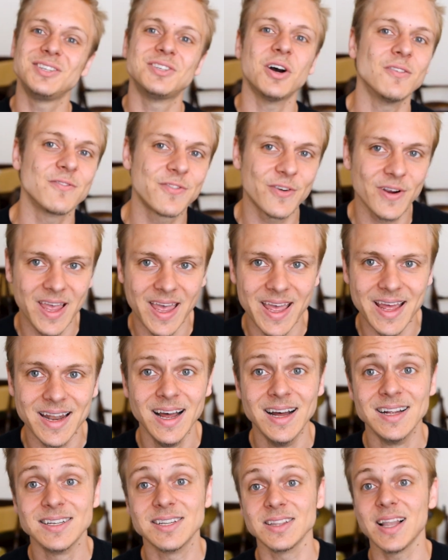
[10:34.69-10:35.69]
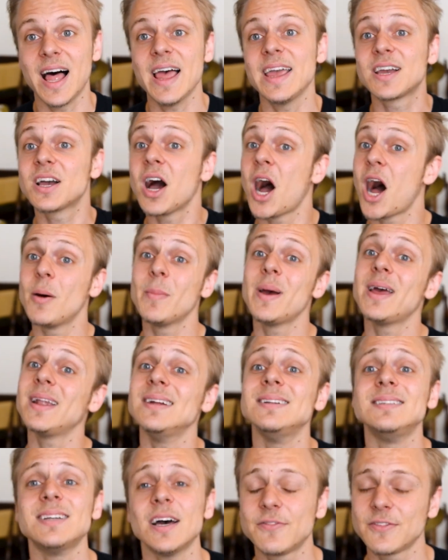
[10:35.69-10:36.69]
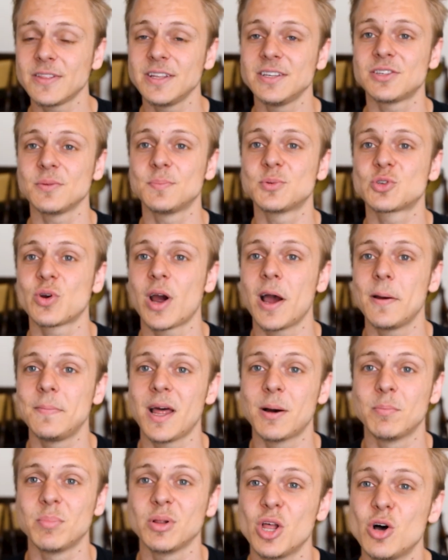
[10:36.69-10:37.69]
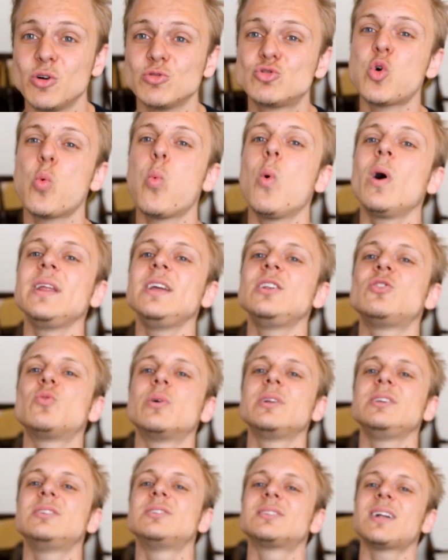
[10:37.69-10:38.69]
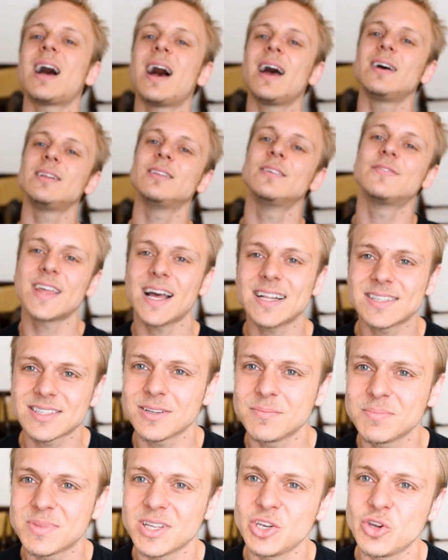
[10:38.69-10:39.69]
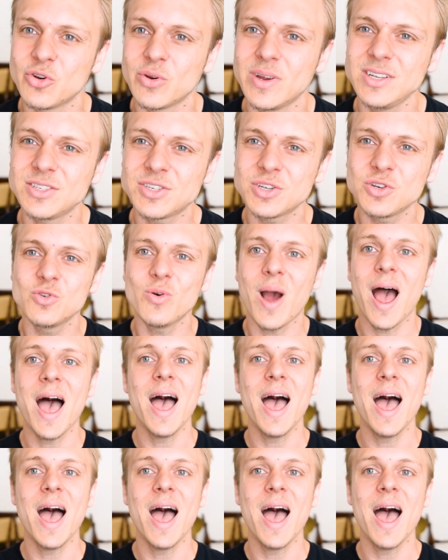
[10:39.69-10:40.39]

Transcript: Don't forget to like, comment, and definitely subscribe down below, 2020 style, if that's something you're into.